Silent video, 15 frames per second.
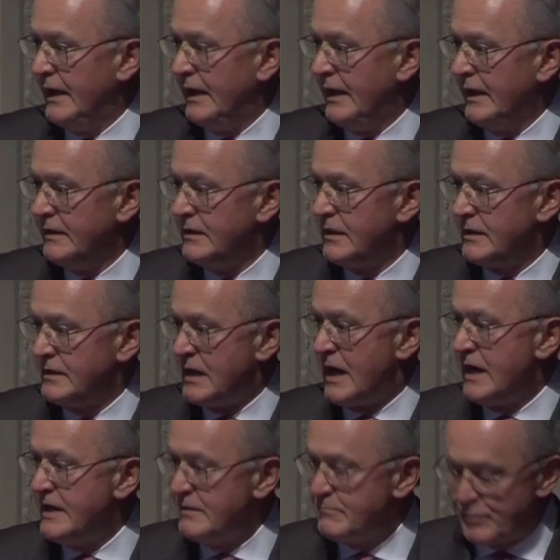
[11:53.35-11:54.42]
and
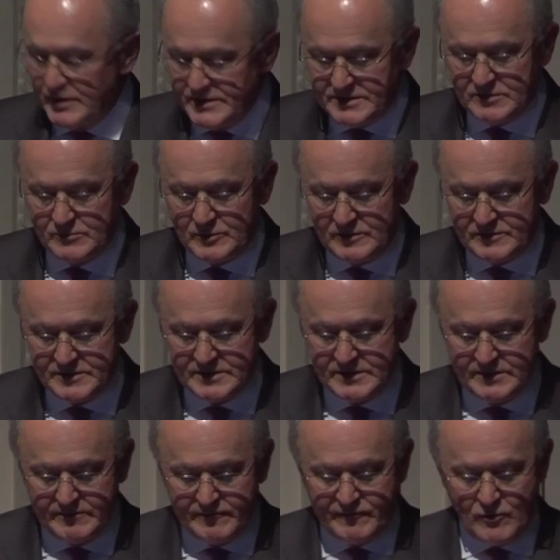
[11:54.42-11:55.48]
guiding principles
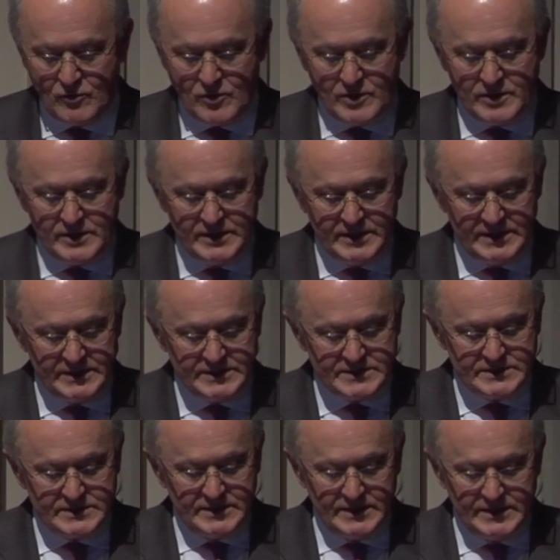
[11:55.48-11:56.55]
for
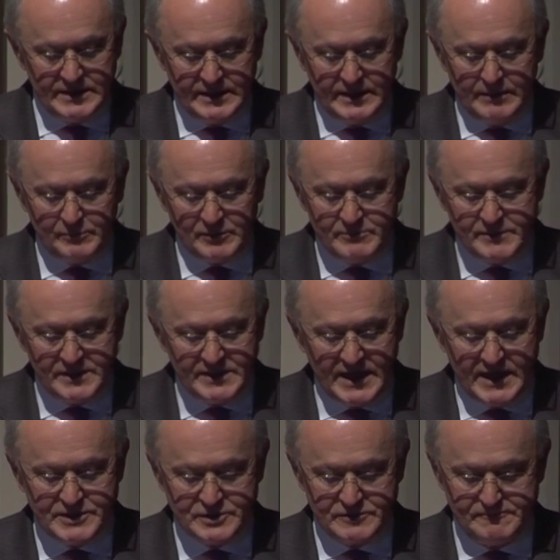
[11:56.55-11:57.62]
its
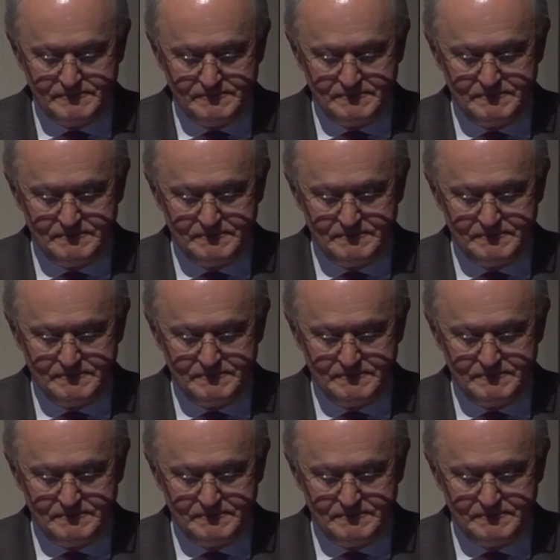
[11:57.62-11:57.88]
implementation.